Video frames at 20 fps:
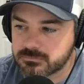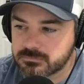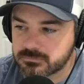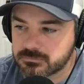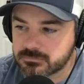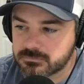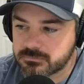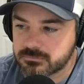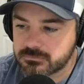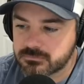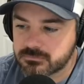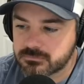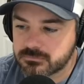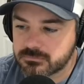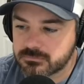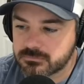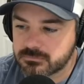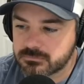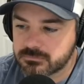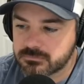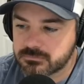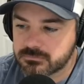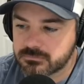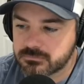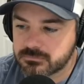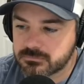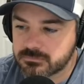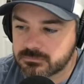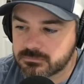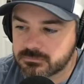
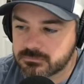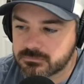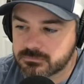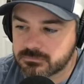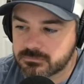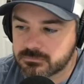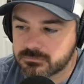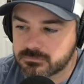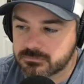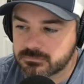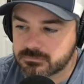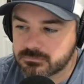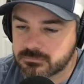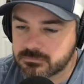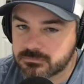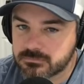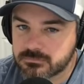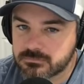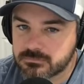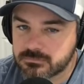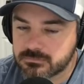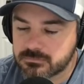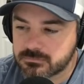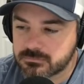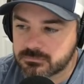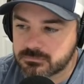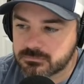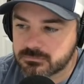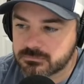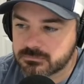
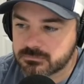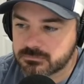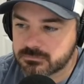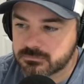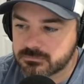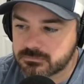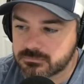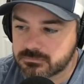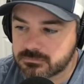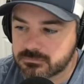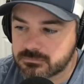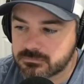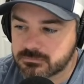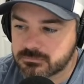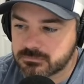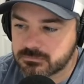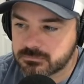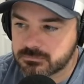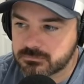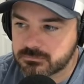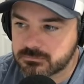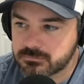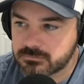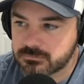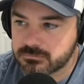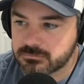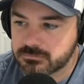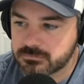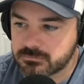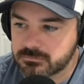
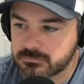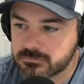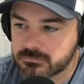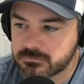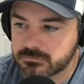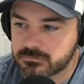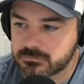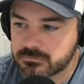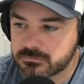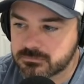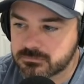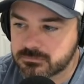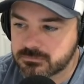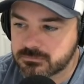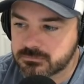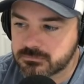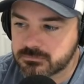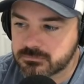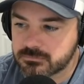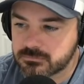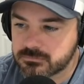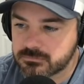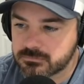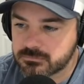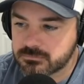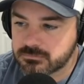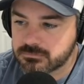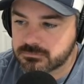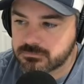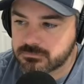
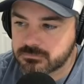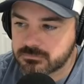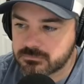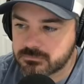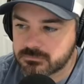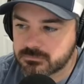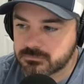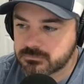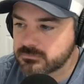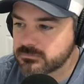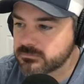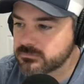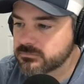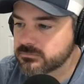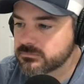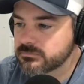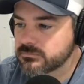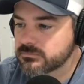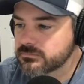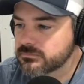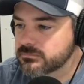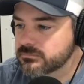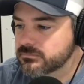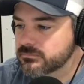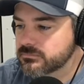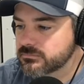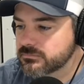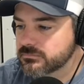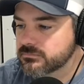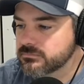
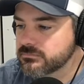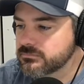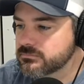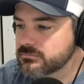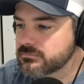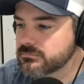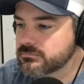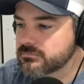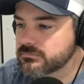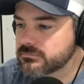[no speech]